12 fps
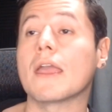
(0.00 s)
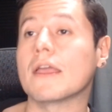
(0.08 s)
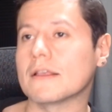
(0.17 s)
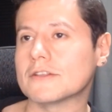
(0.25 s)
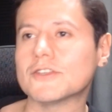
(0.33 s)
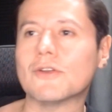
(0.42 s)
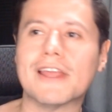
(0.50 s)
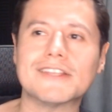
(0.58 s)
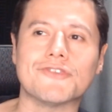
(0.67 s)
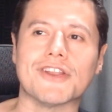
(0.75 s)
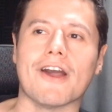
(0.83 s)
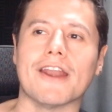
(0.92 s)
So let's
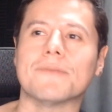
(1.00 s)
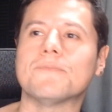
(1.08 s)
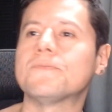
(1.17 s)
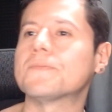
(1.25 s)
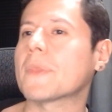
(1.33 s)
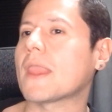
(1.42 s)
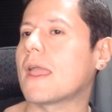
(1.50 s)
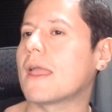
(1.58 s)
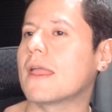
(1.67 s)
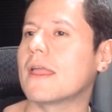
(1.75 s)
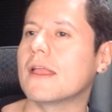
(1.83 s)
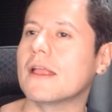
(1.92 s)
read on.
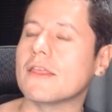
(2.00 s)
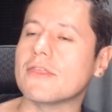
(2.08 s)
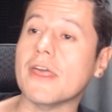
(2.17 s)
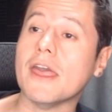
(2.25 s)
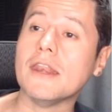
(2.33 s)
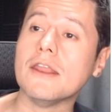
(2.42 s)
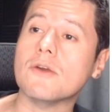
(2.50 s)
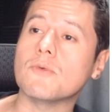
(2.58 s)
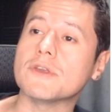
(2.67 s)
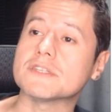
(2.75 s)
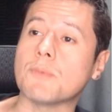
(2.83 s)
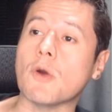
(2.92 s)
Then we
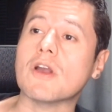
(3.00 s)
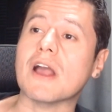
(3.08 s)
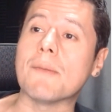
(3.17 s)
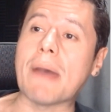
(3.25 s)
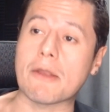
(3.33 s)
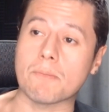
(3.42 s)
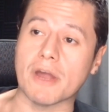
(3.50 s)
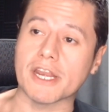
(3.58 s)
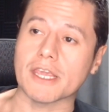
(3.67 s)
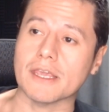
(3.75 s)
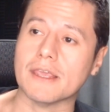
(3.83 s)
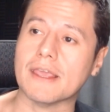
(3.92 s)
spoke about
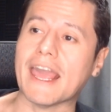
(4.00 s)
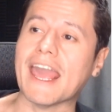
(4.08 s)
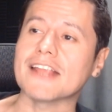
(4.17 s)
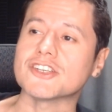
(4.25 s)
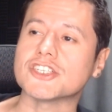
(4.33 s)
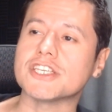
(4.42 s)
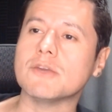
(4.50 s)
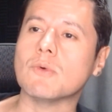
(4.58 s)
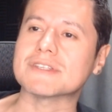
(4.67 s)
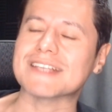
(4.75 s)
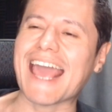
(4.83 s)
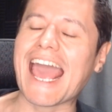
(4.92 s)
money, and she
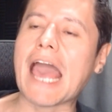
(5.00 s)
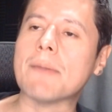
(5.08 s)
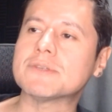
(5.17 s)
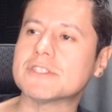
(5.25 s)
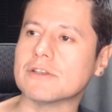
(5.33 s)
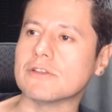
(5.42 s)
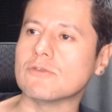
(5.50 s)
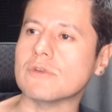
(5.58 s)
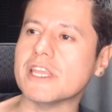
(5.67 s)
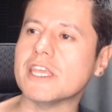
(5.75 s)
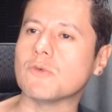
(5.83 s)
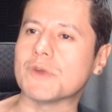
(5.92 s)
was
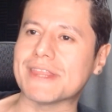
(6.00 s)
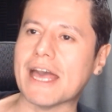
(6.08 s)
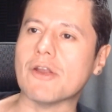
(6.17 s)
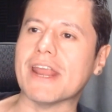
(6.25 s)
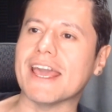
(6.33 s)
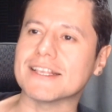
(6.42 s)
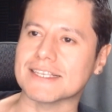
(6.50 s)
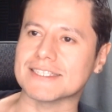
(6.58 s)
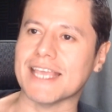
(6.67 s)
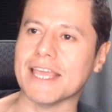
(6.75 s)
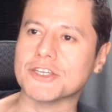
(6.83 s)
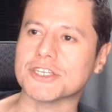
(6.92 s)
absolutely without
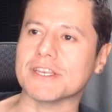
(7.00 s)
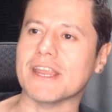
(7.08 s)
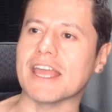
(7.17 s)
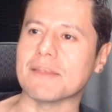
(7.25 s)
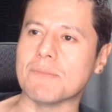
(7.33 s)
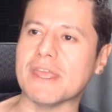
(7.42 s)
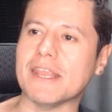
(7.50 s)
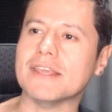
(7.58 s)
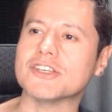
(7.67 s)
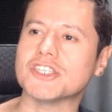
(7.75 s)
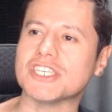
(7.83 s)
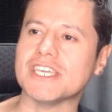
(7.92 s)
hesitation admitting
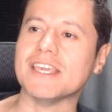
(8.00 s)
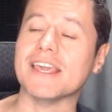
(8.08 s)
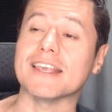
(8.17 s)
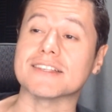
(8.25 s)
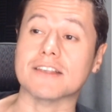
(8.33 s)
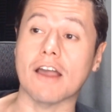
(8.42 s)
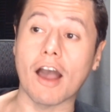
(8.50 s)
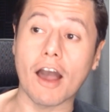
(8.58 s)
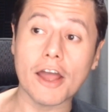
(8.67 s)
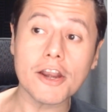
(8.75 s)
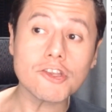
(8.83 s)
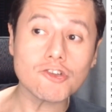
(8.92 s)
she is
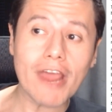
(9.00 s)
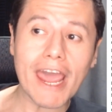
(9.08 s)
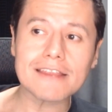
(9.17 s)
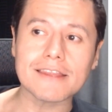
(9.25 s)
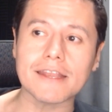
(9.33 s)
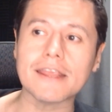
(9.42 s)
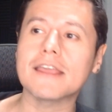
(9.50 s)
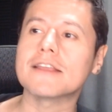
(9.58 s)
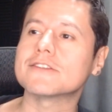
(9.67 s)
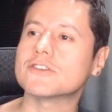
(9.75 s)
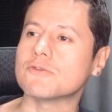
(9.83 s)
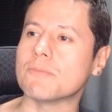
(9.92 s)
unattracted
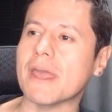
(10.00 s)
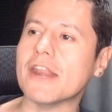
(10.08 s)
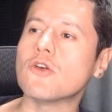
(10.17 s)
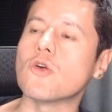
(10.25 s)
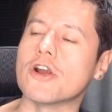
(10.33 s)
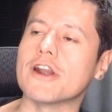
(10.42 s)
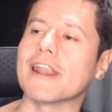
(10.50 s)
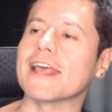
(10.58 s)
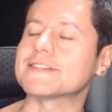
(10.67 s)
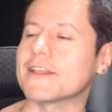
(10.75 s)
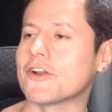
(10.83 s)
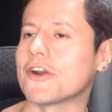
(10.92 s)
to men who earn less
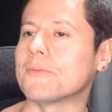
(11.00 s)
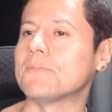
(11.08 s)
than her.